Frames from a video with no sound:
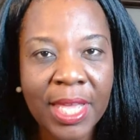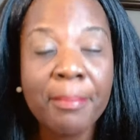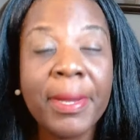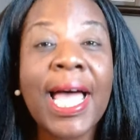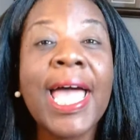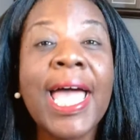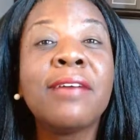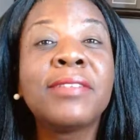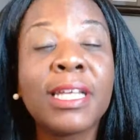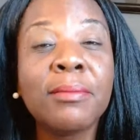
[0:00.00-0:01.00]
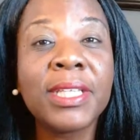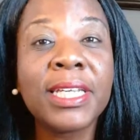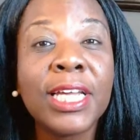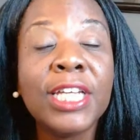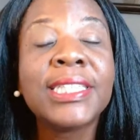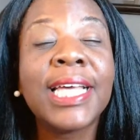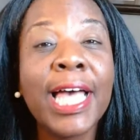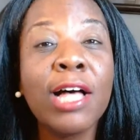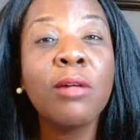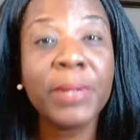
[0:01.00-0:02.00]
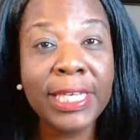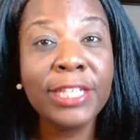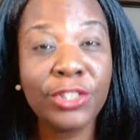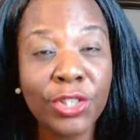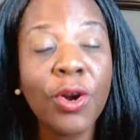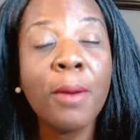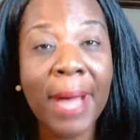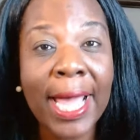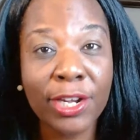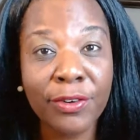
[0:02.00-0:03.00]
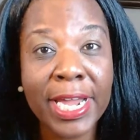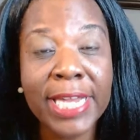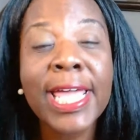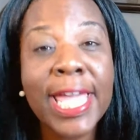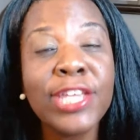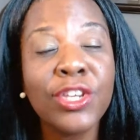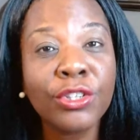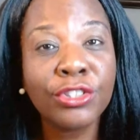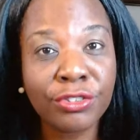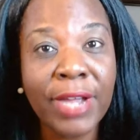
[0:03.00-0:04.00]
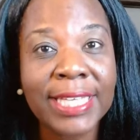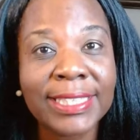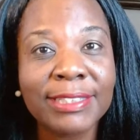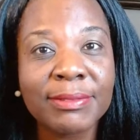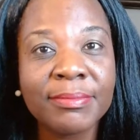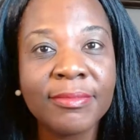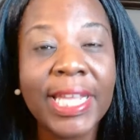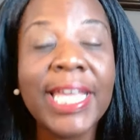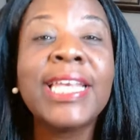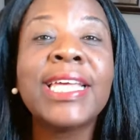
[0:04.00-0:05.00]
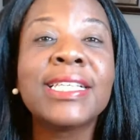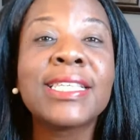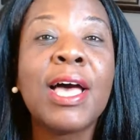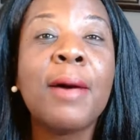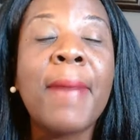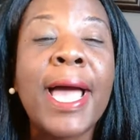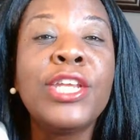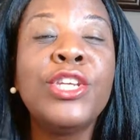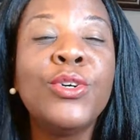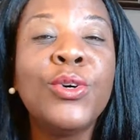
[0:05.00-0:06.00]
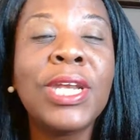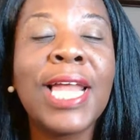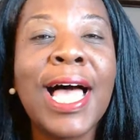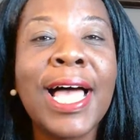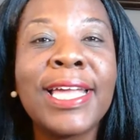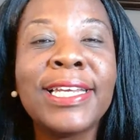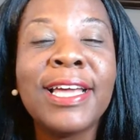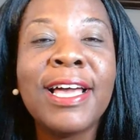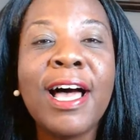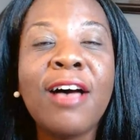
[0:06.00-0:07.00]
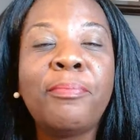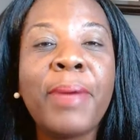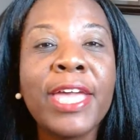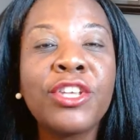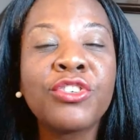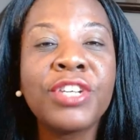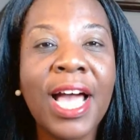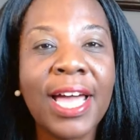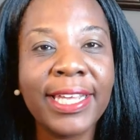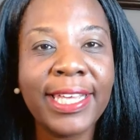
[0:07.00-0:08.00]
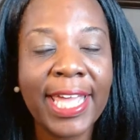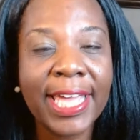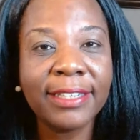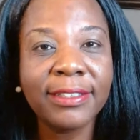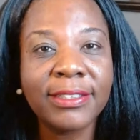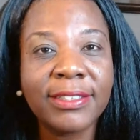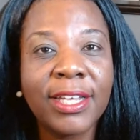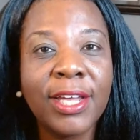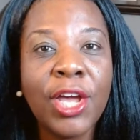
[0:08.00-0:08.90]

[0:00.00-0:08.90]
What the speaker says: But I have something to help ease your migraine and your stress. It is my new line of patriotic candles.